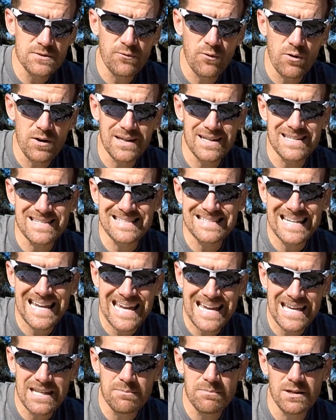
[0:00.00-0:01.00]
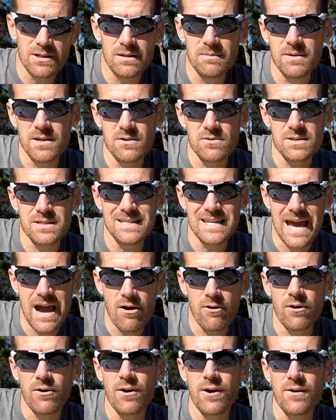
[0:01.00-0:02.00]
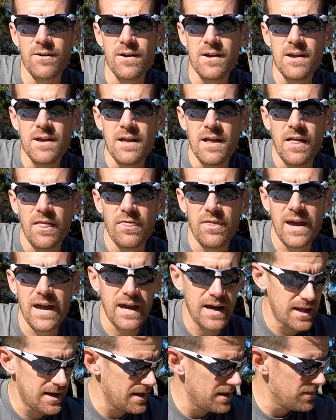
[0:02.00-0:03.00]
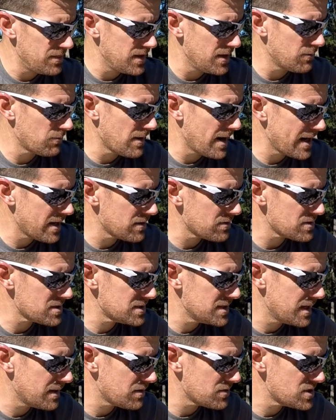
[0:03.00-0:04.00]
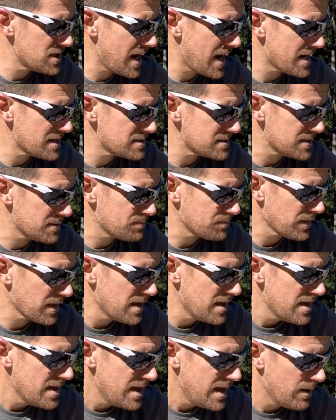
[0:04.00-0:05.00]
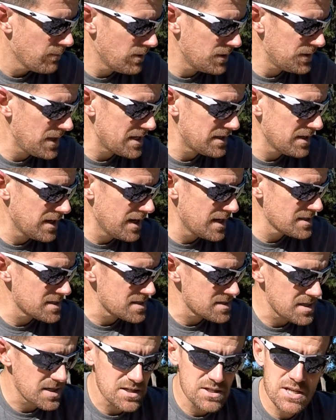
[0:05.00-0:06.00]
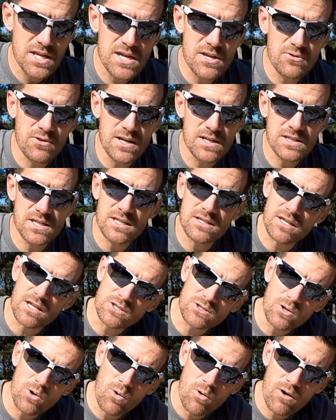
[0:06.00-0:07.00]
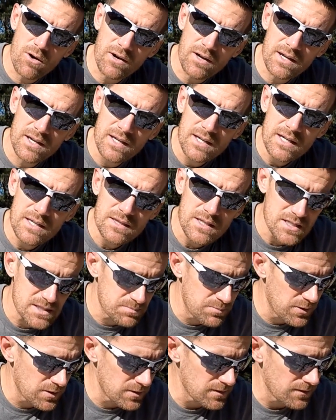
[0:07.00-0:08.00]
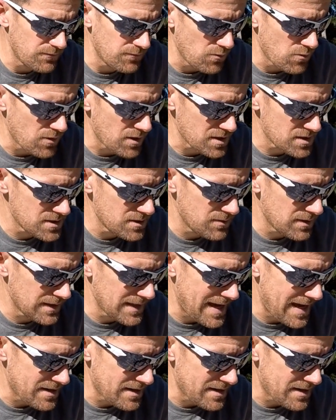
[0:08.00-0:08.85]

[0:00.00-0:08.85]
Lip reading: This fork is 10mm narrower than the regular standard chassis. And what that does is it decreases the torque that's put on the fork, so it